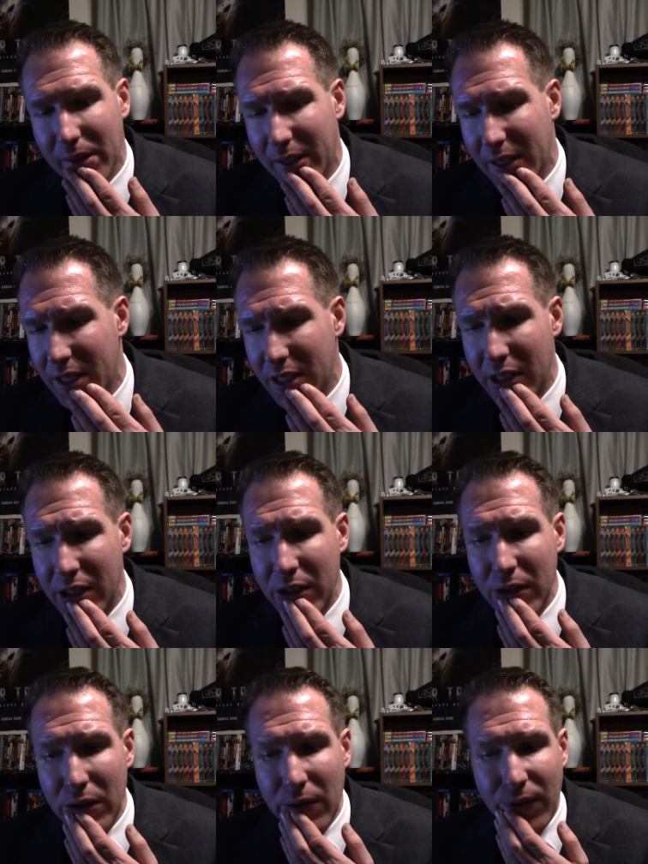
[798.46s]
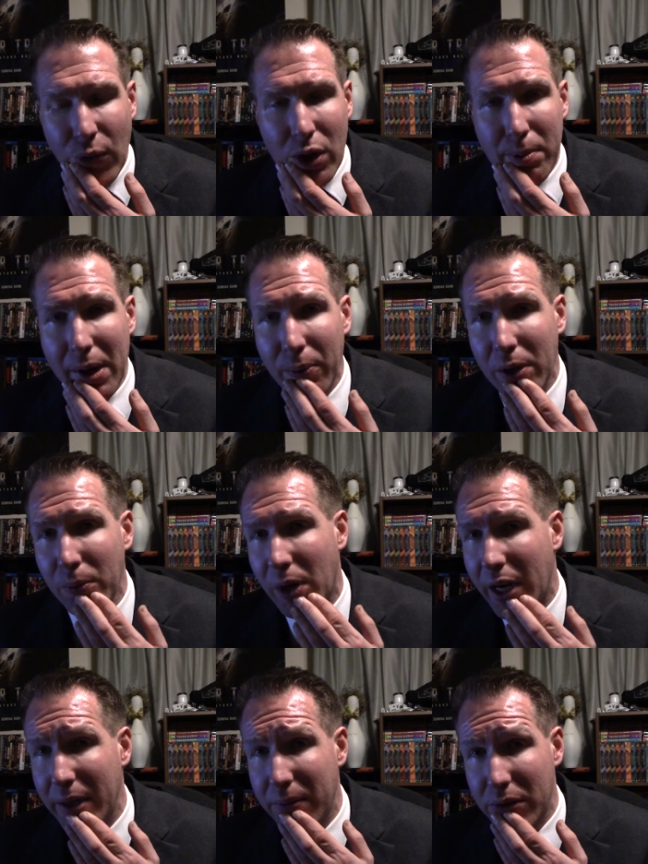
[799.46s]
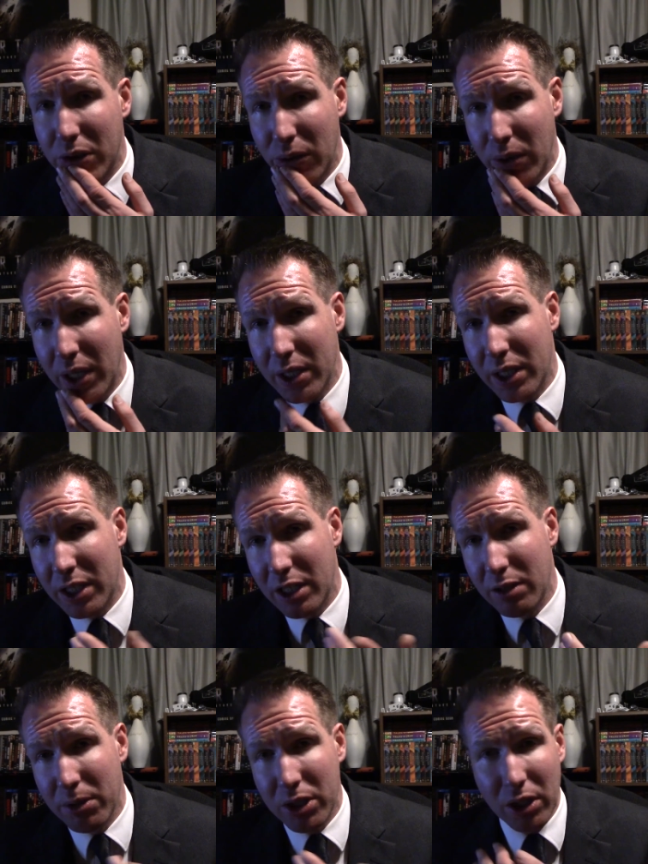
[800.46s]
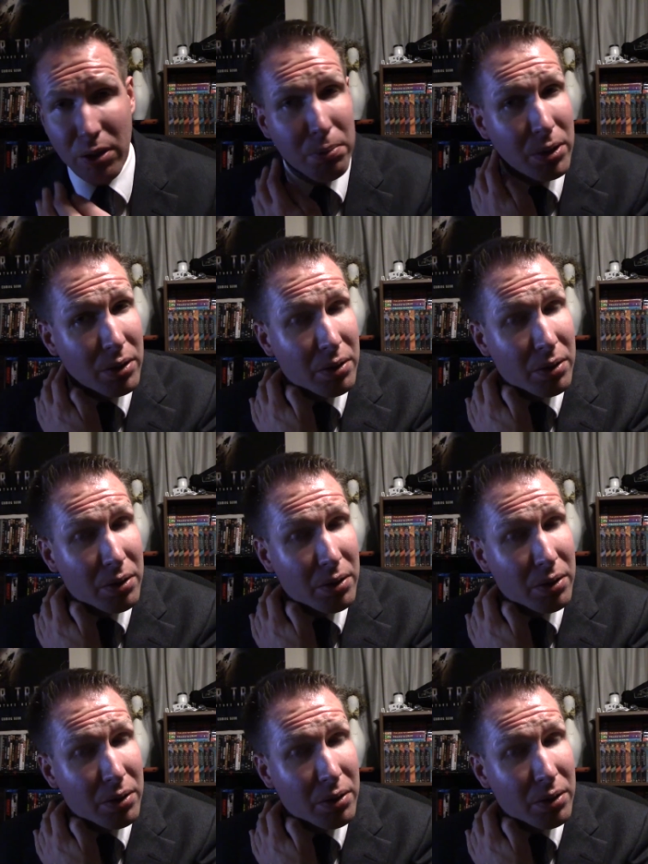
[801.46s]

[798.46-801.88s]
It is in two 40 by 1 wide, so it is the CinemaScope.